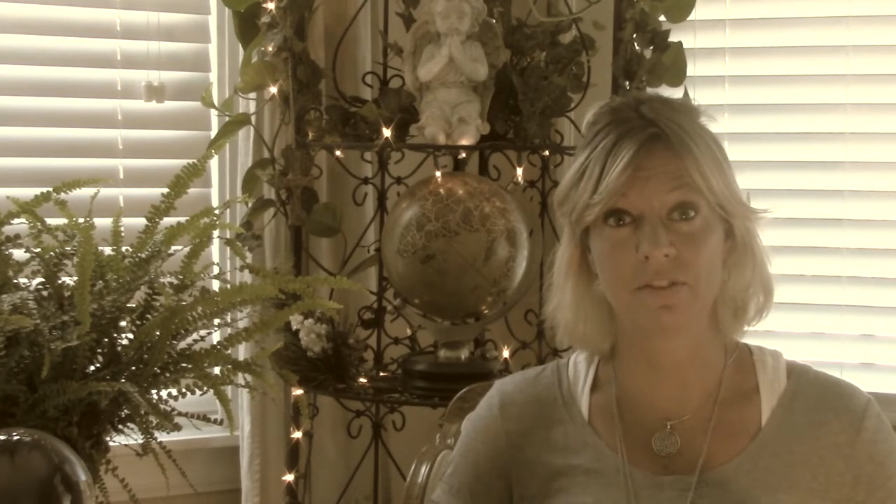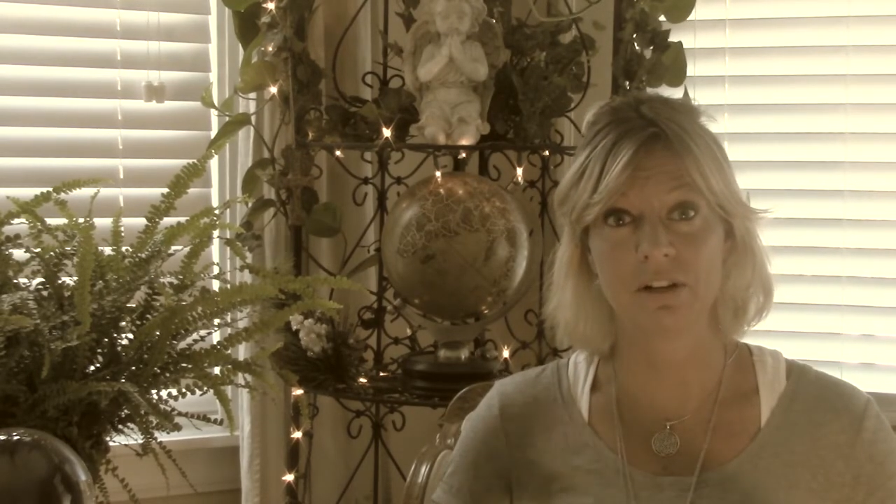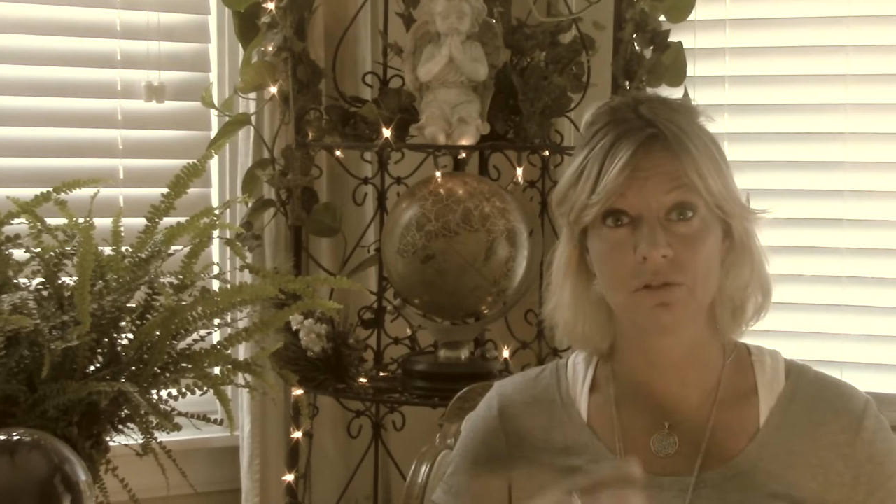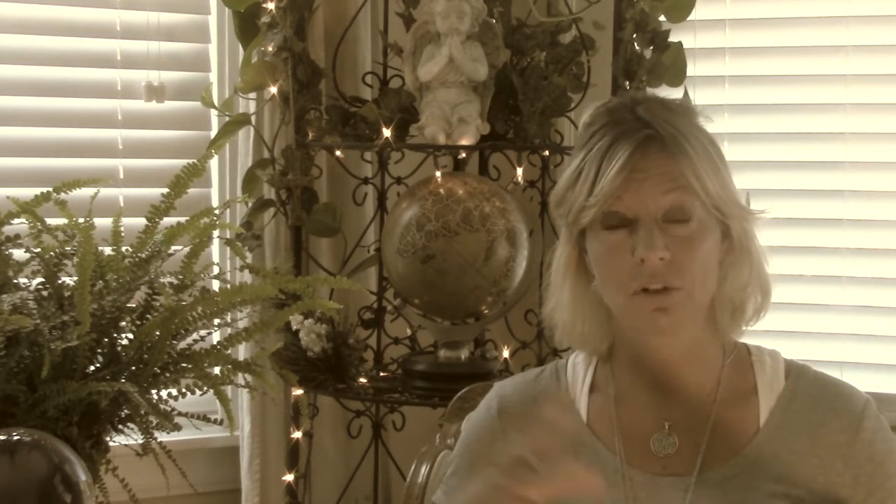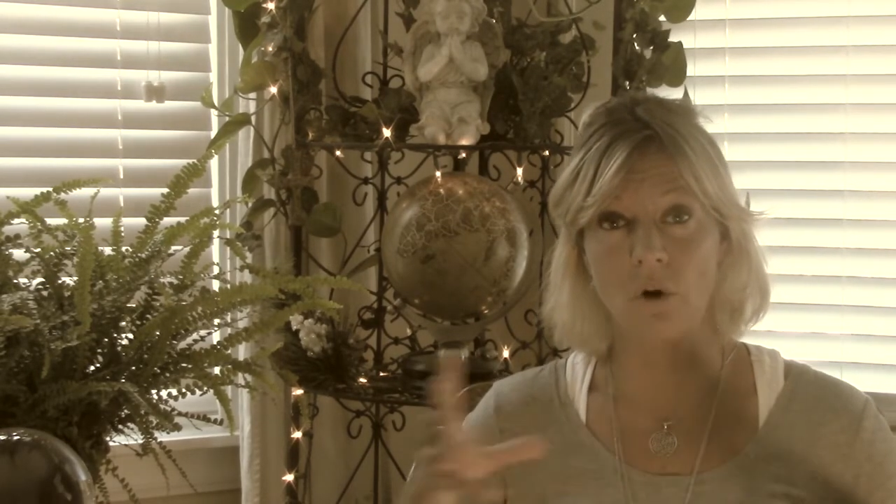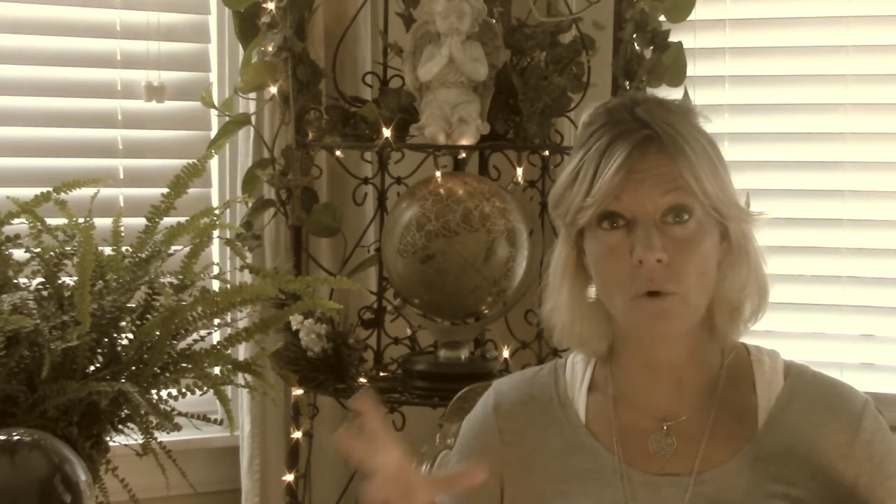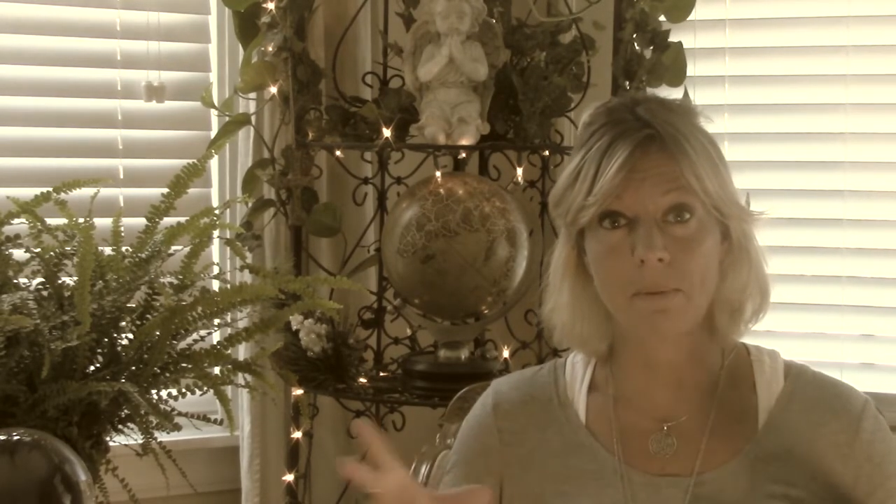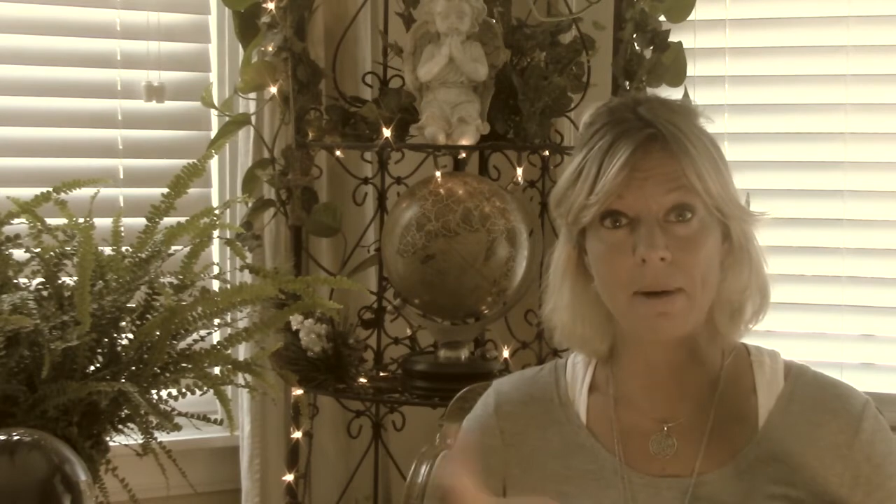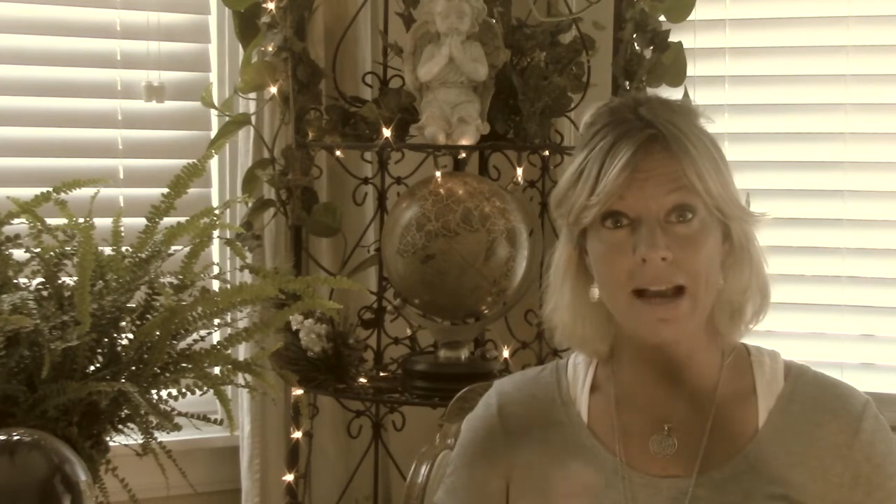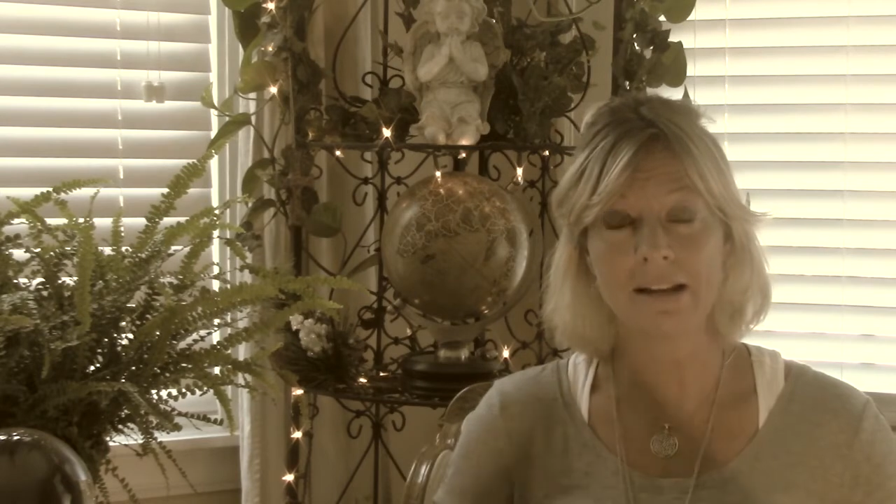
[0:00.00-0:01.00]
feels
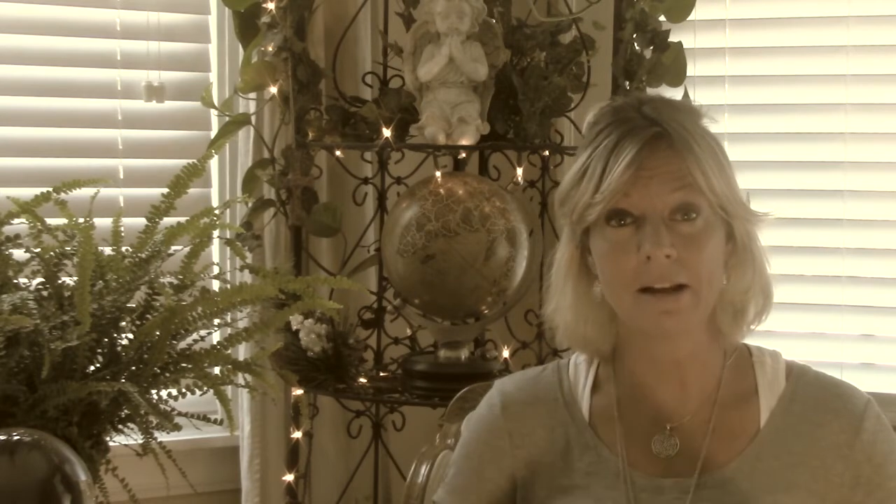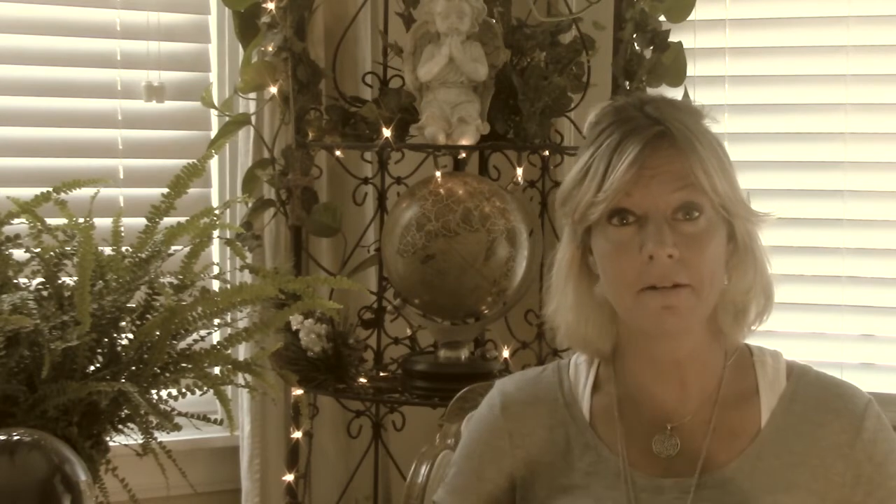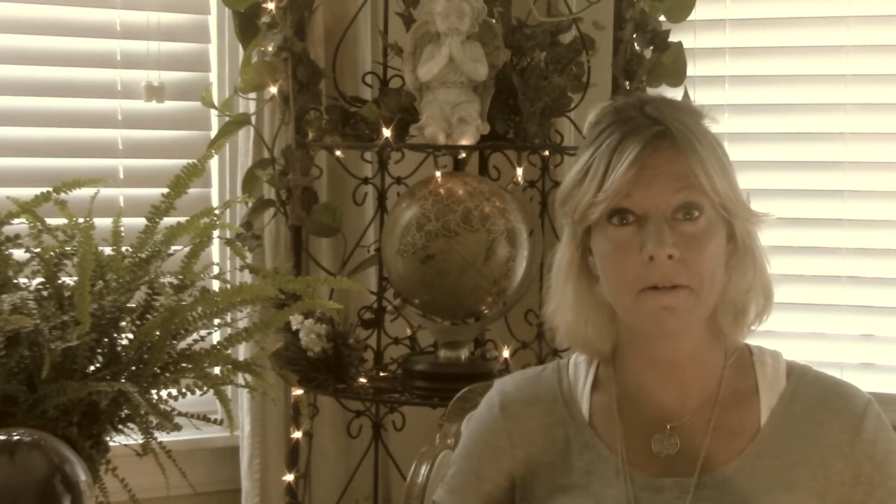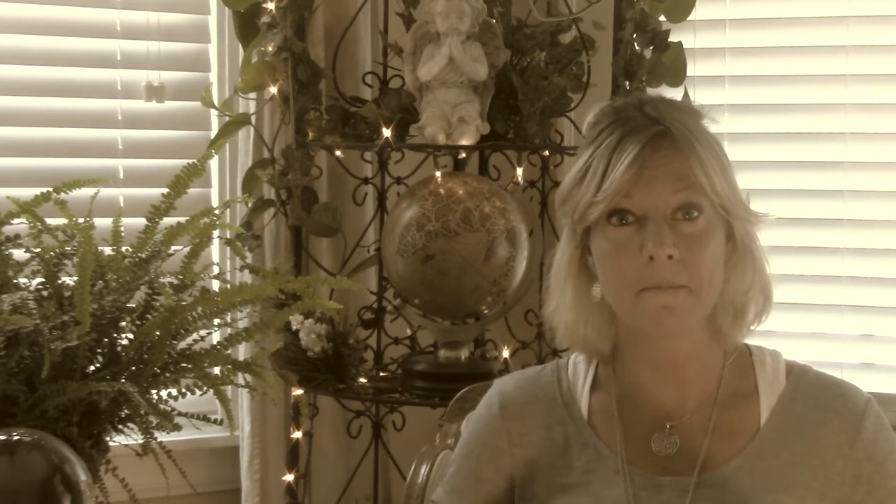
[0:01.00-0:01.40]
codependent